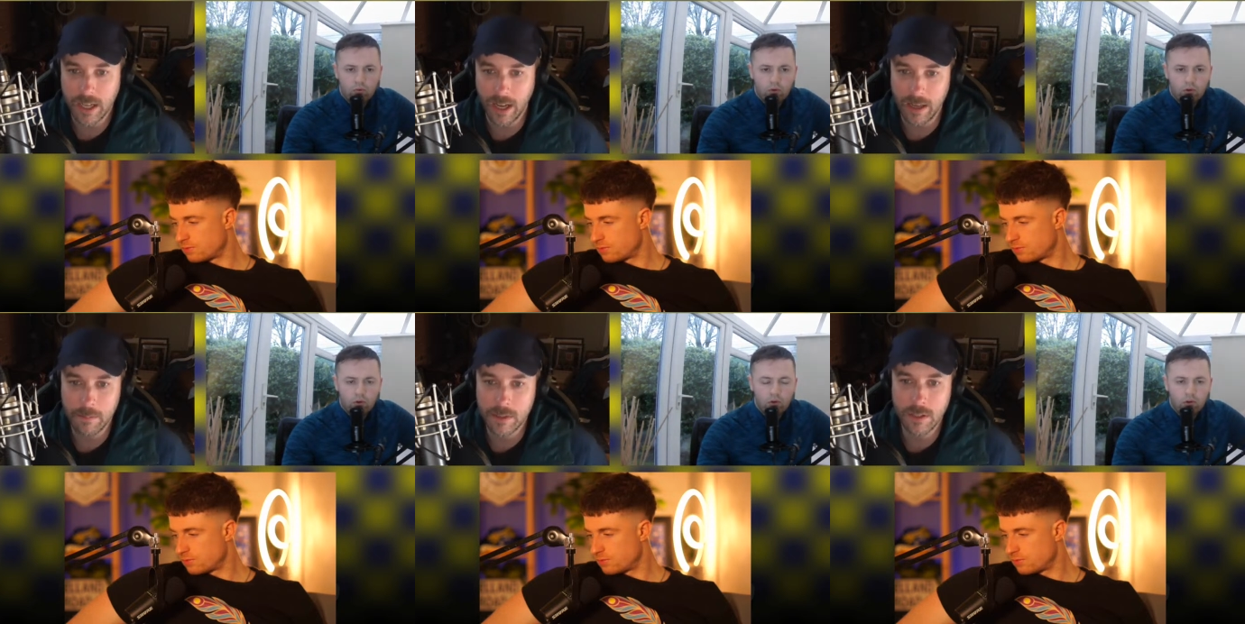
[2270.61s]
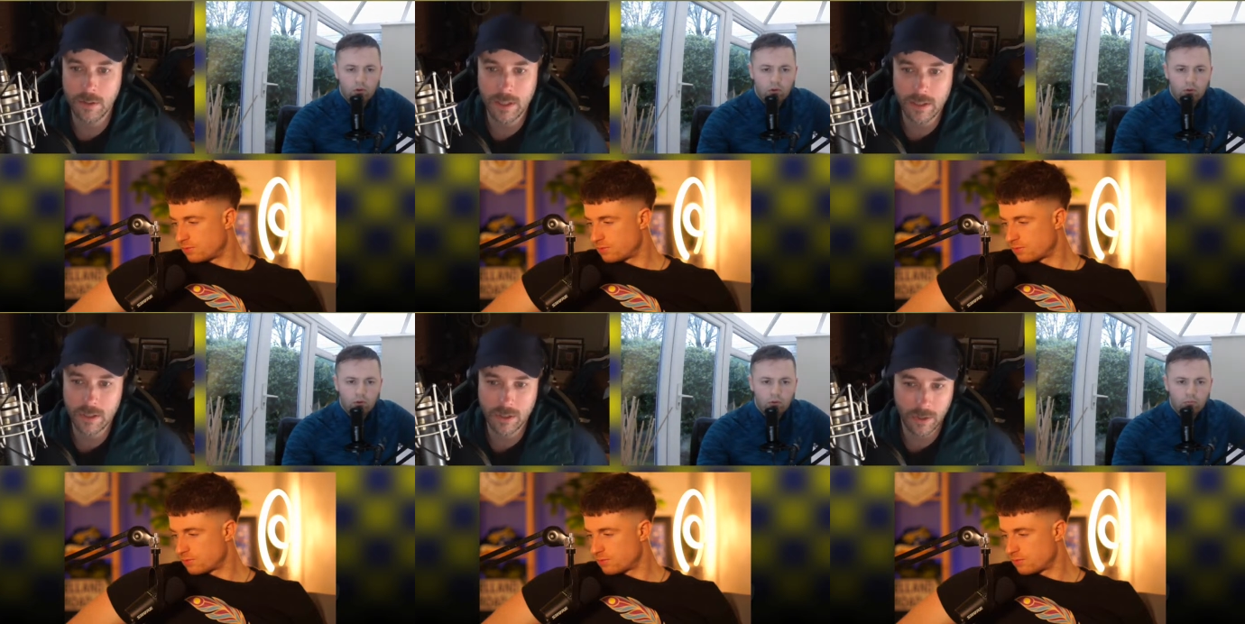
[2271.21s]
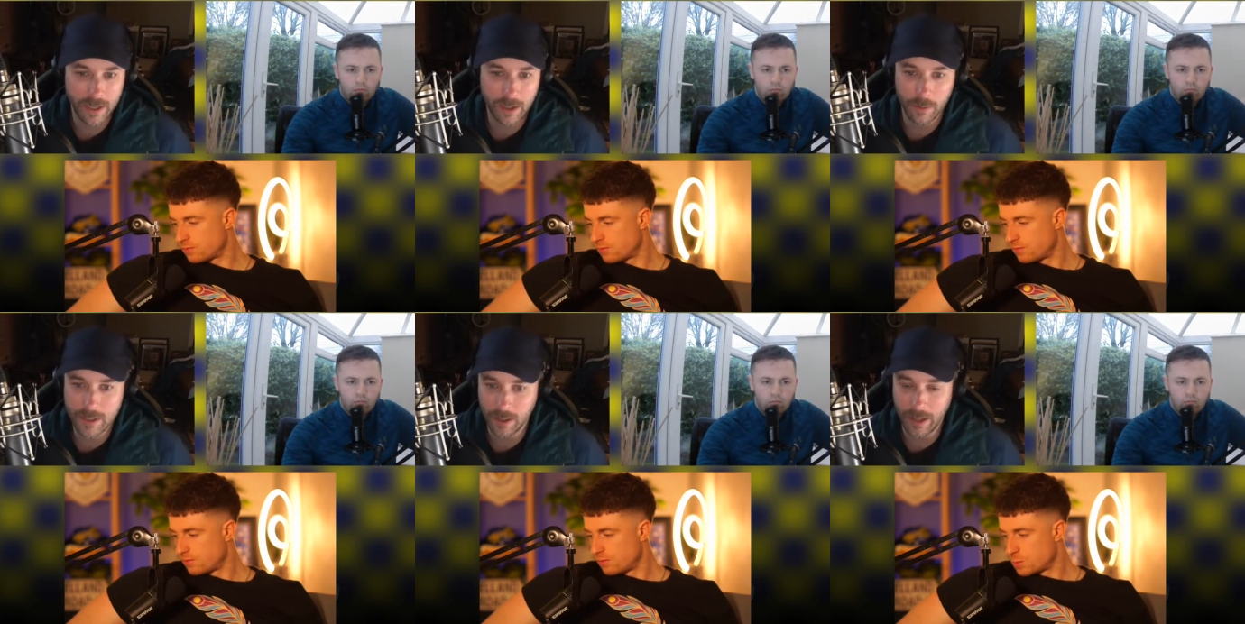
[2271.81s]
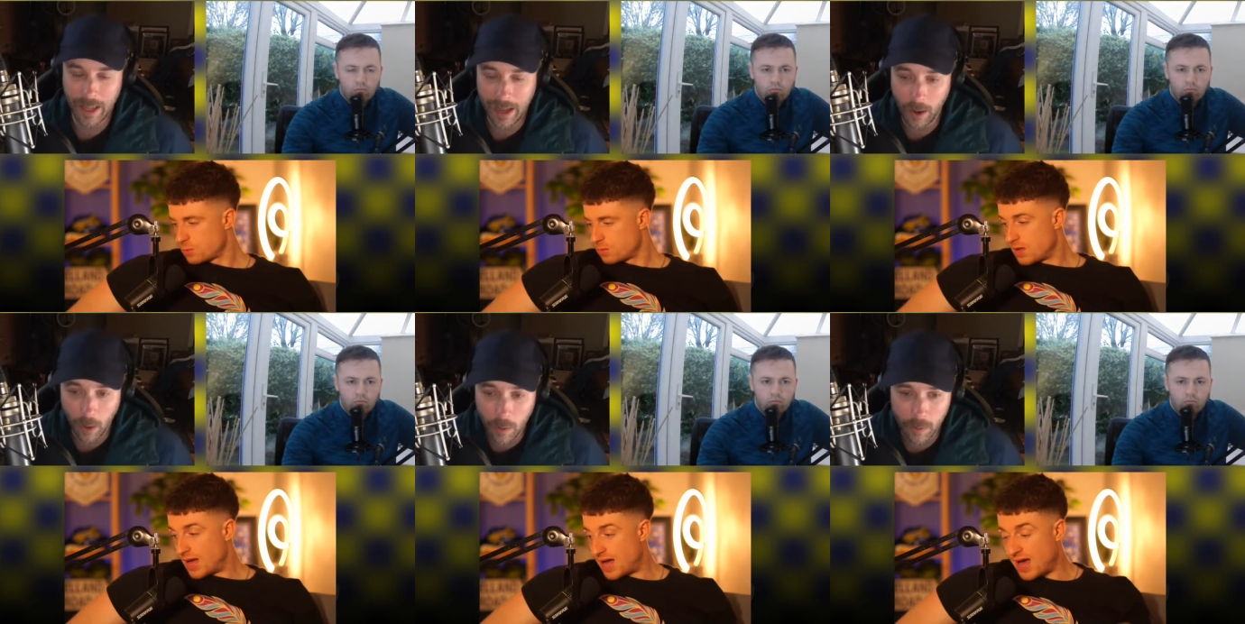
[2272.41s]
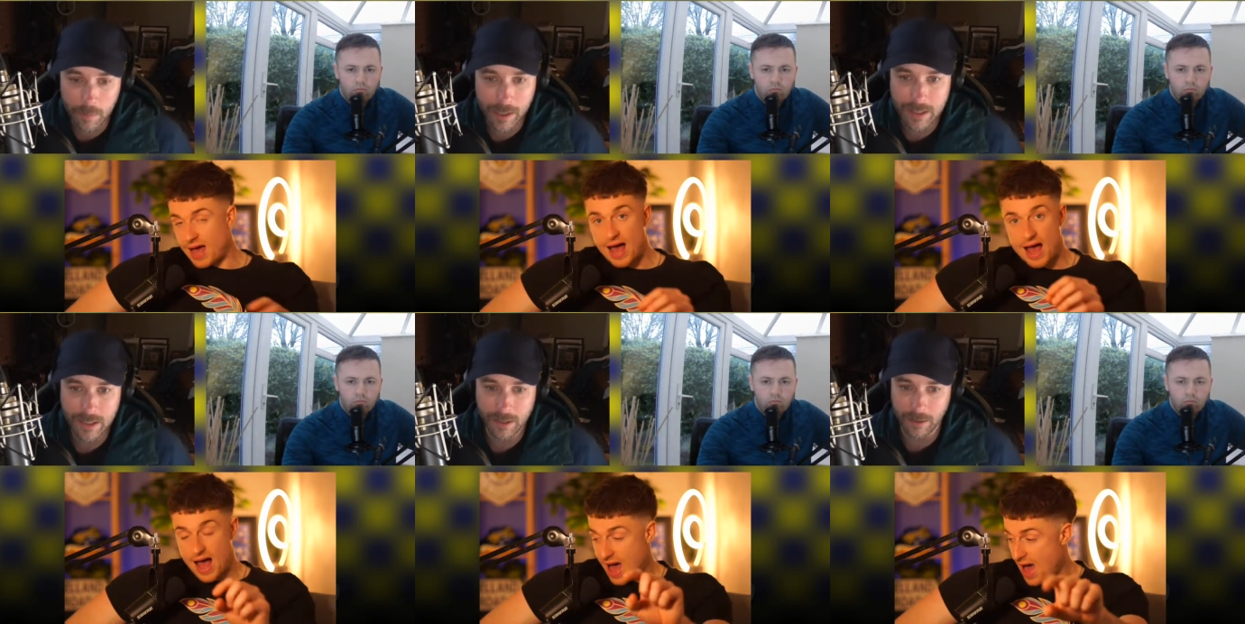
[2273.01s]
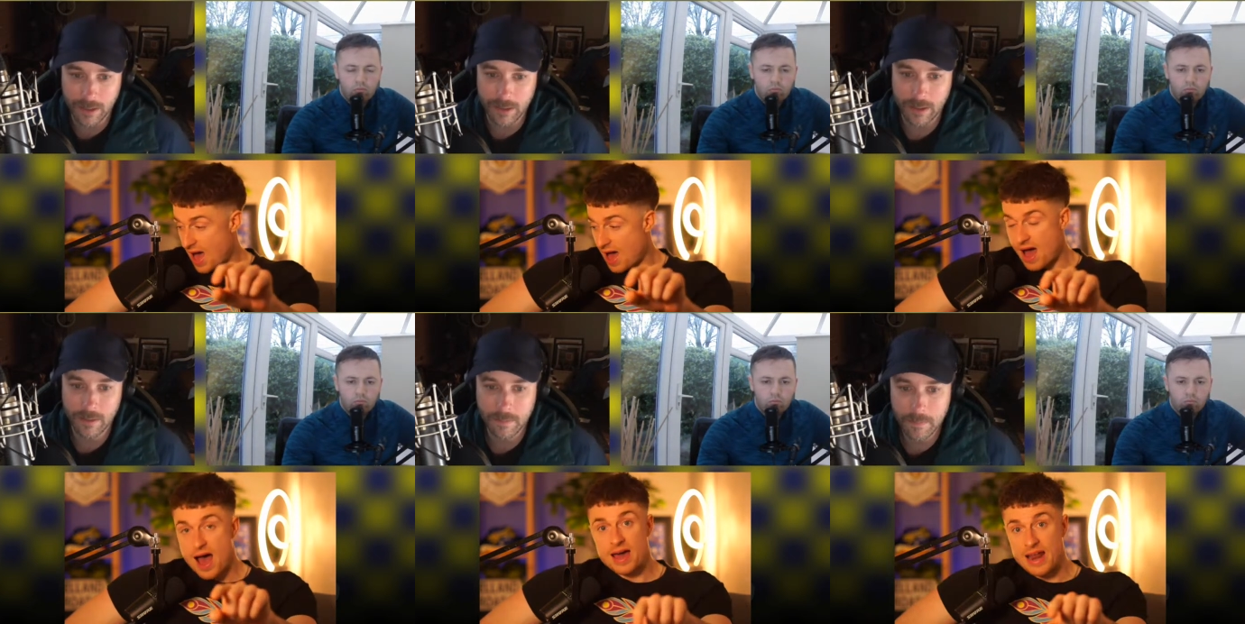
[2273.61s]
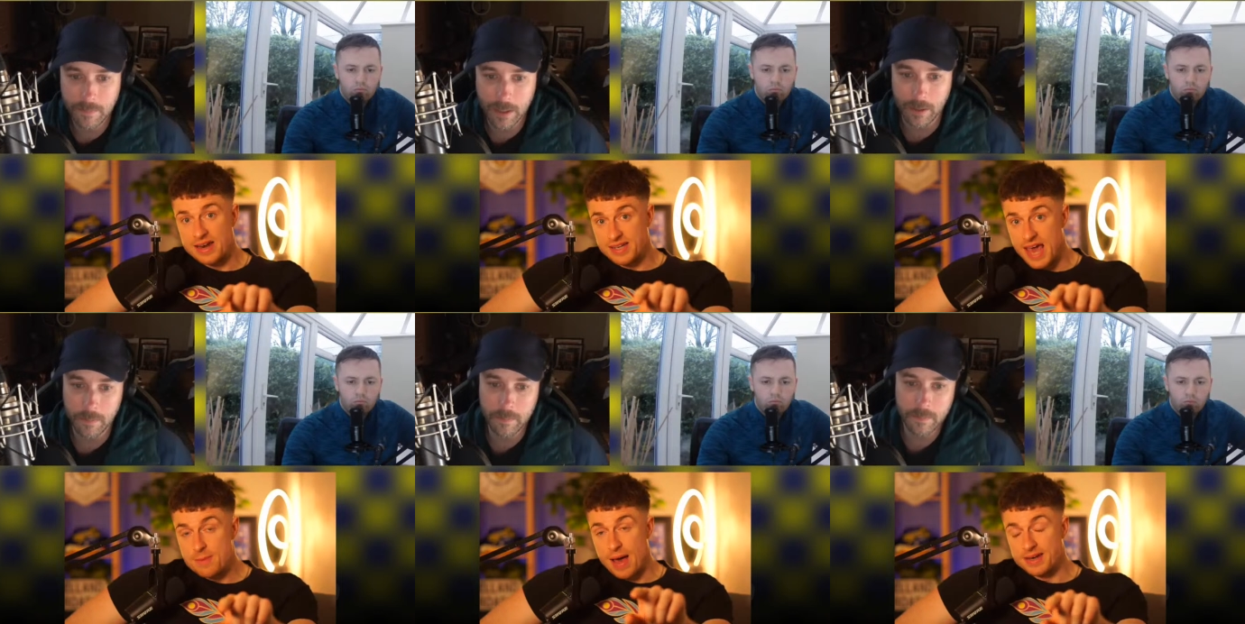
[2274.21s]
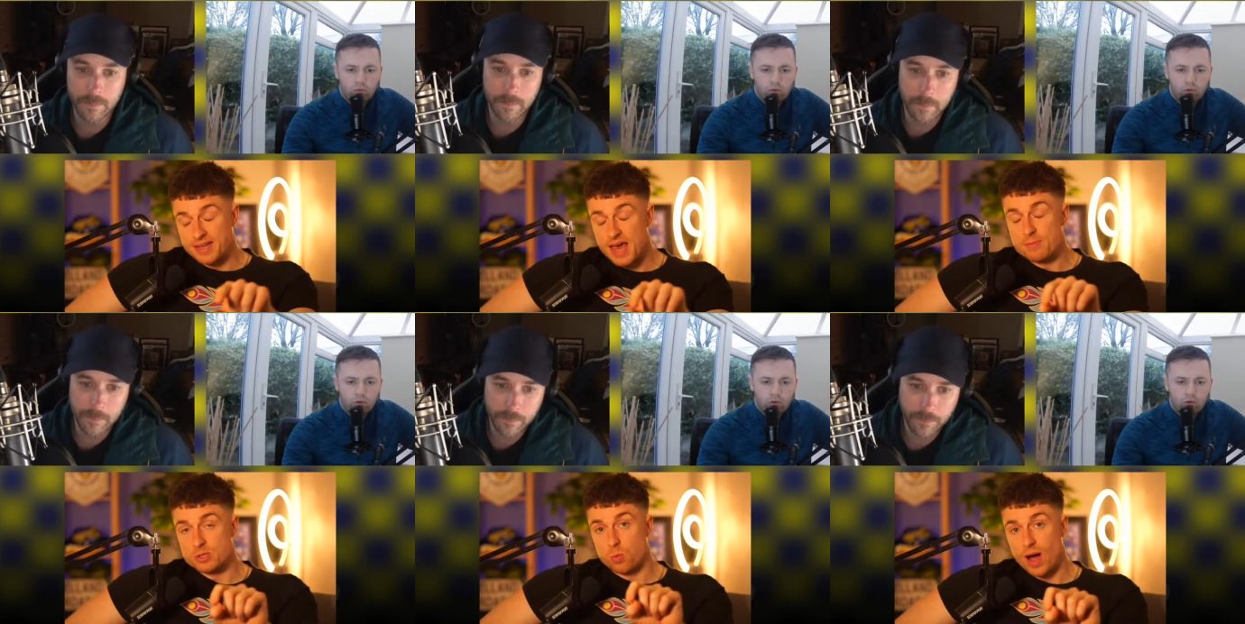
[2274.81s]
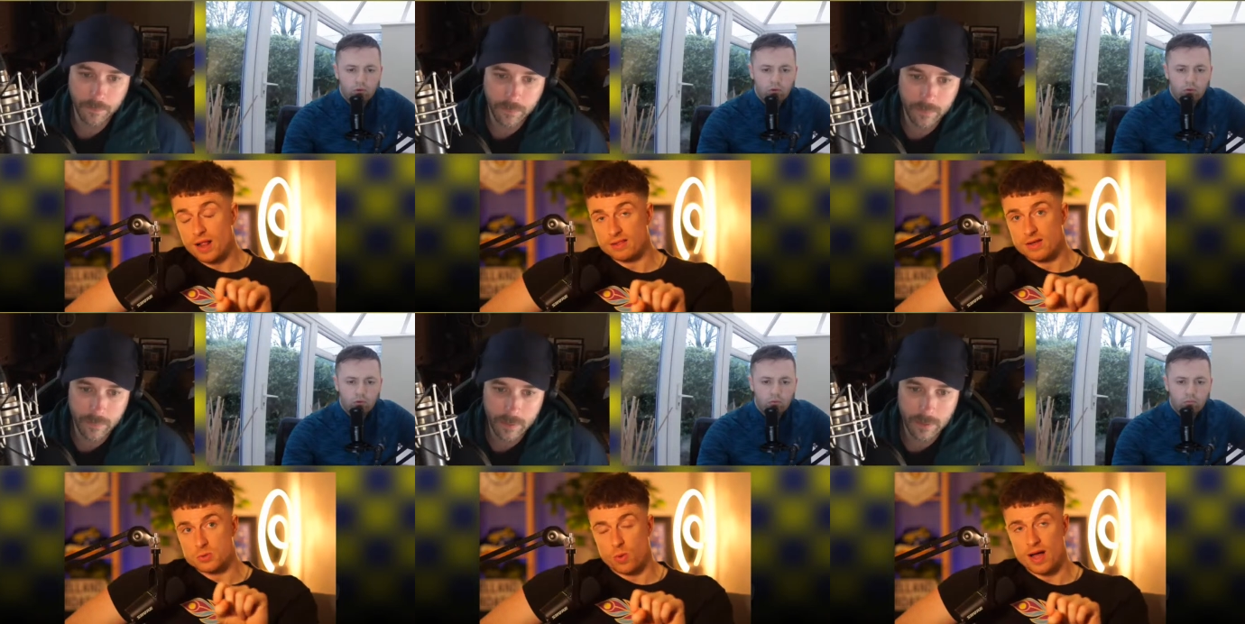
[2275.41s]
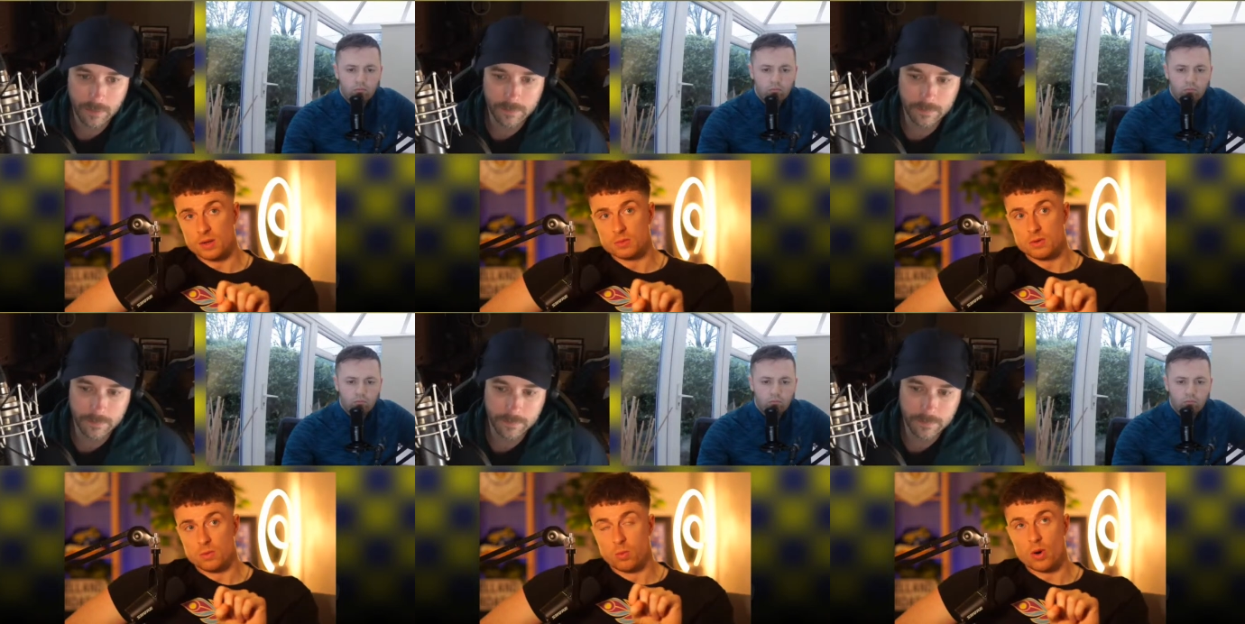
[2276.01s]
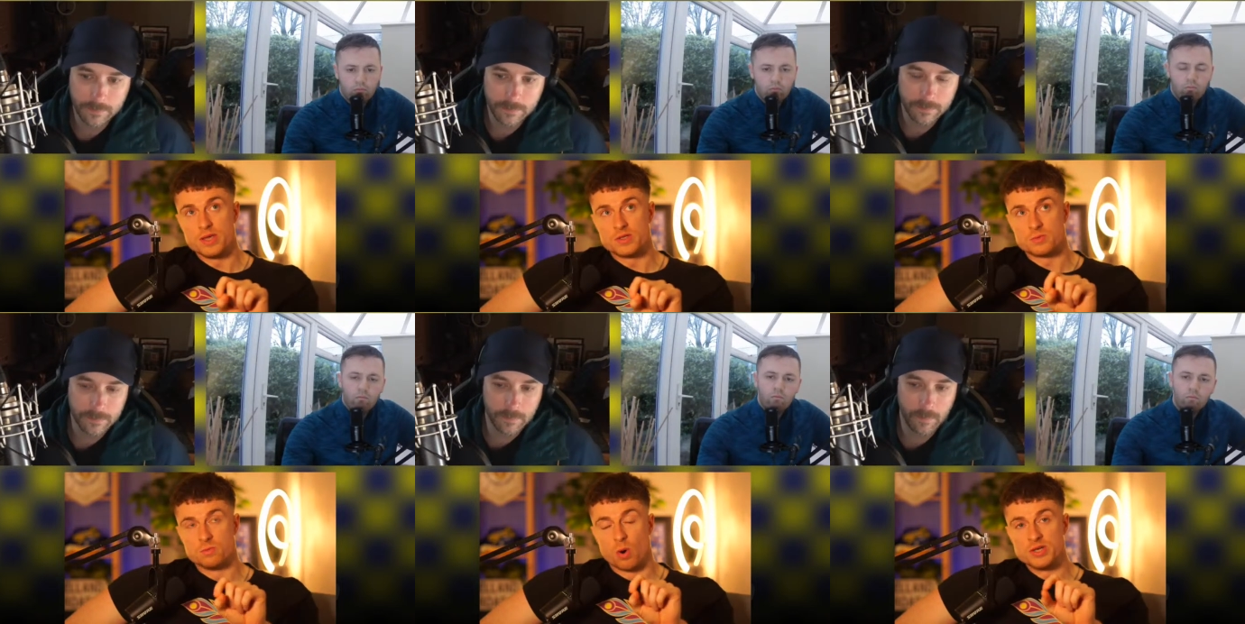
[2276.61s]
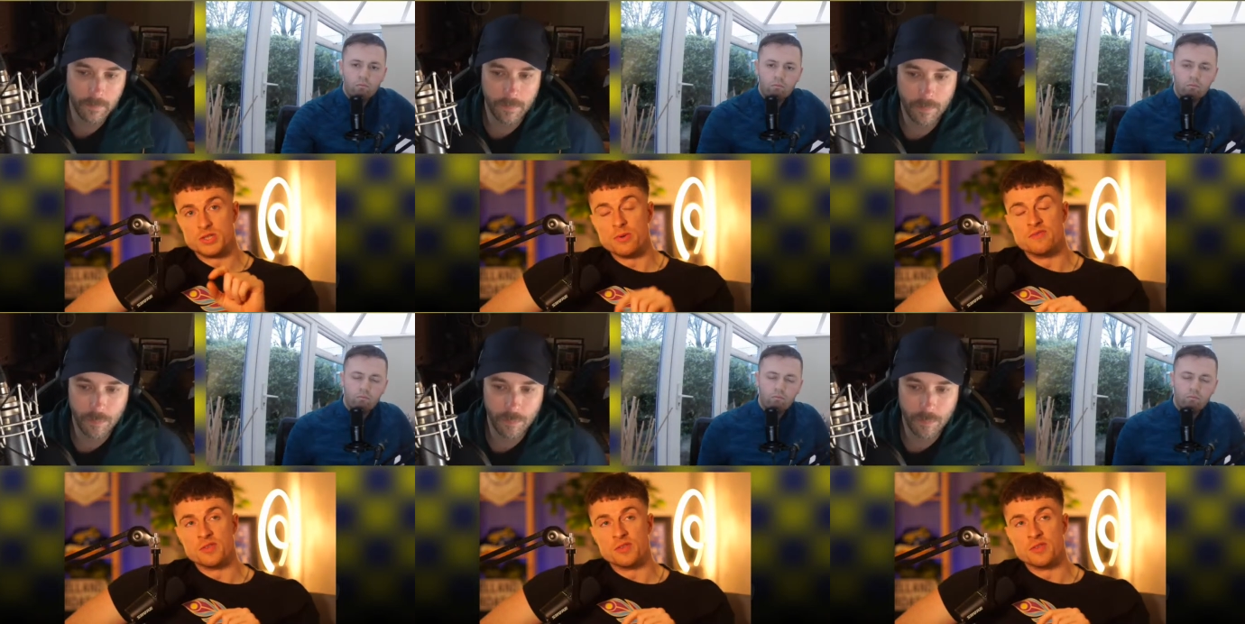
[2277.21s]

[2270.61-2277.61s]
Speaker 1: time to grind out result at home against Sunderland.
Speaker 2: And and Gabe and Gabe as well as well. What he's what he's doing